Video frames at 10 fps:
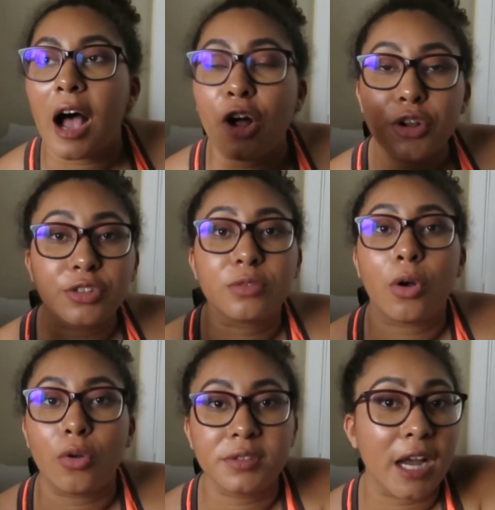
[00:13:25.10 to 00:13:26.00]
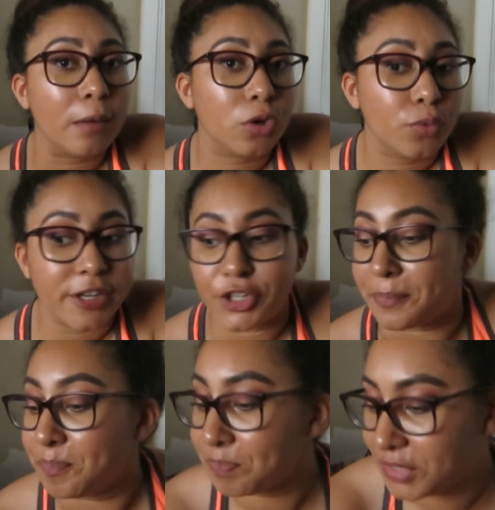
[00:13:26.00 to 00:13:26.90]
I'll know some old-time
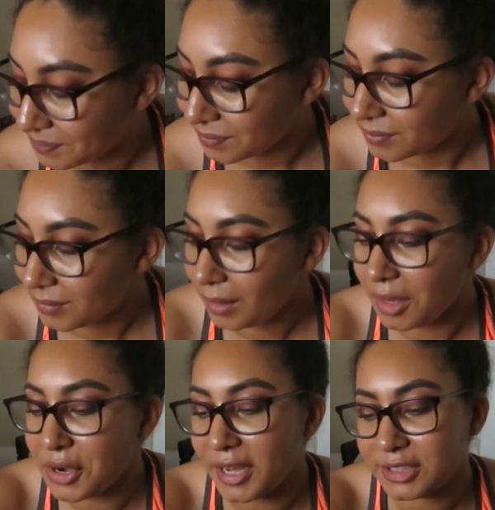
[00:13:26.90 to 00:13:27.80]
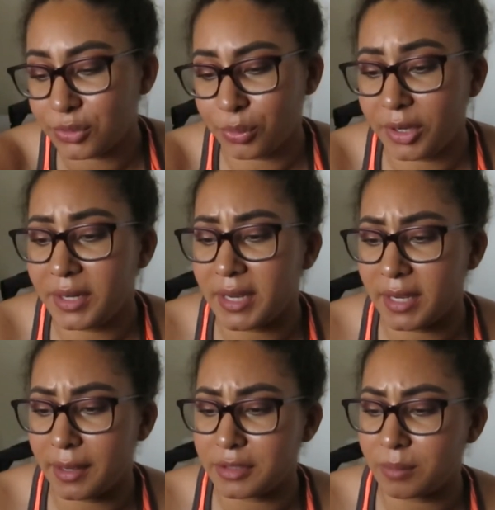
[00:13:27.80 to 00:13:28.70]
Norwegian. Next one
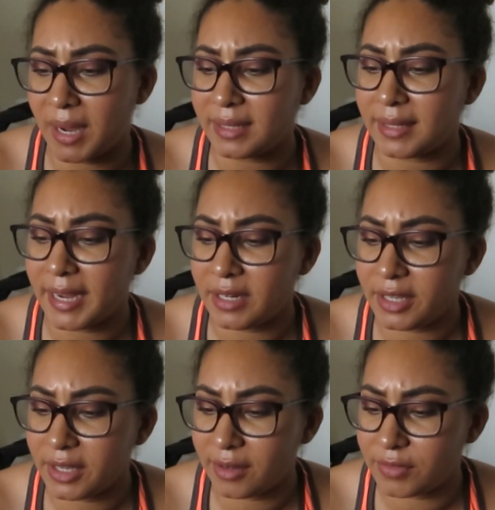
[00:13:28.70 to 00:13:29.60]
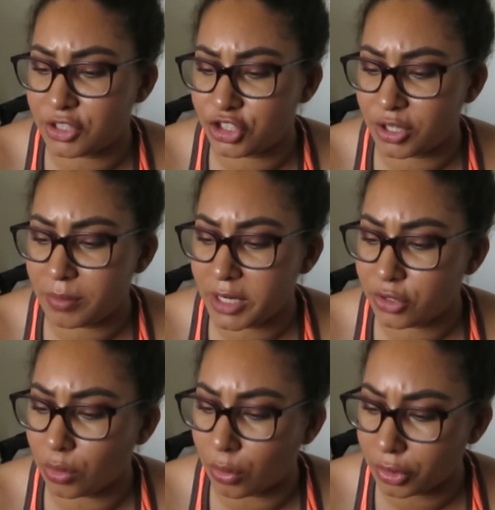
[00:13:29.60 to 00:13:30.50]
is My Lady of the Chimney
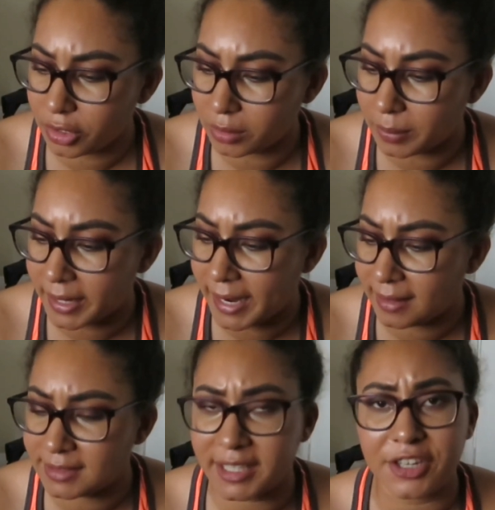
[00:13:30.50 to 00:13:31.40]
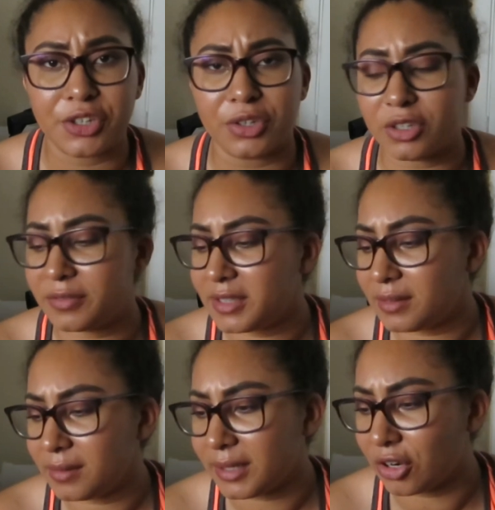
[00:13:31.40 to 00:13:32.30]
Corner by Alexander
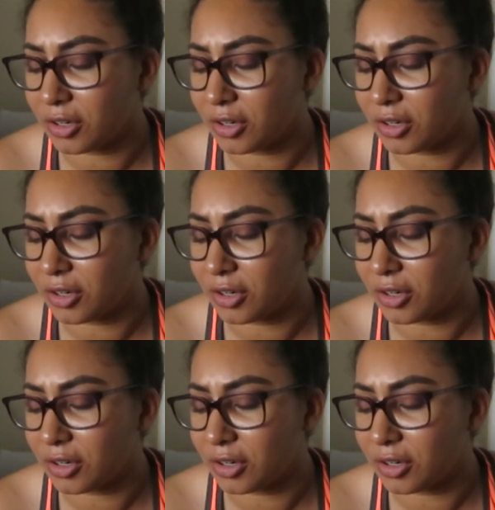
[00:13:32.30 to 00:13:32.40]
Irvine.